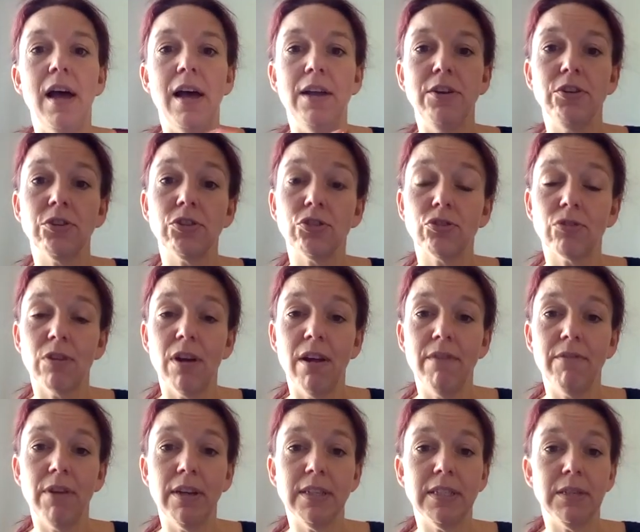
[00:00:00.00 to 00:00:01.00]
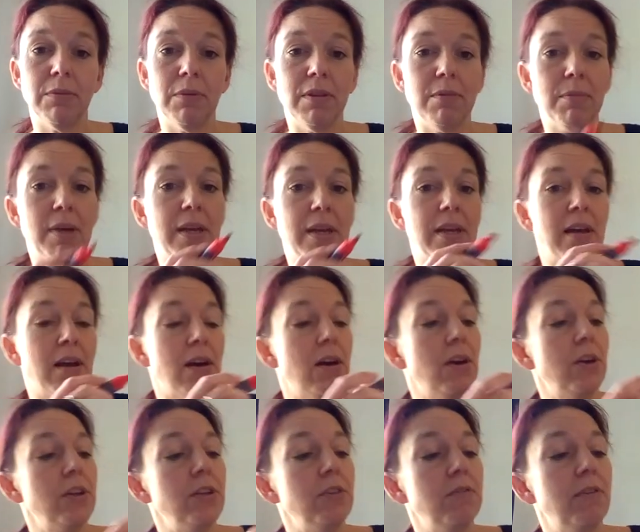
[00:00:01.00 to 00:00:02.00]
and you can try and write it with me.
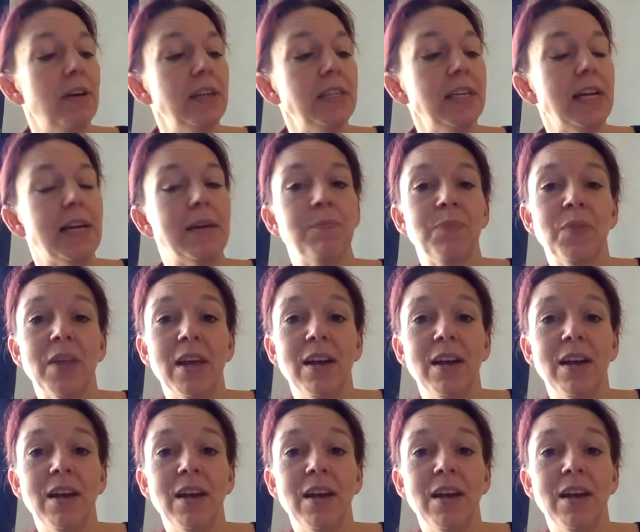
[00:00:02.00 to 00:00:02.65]
Are you ready?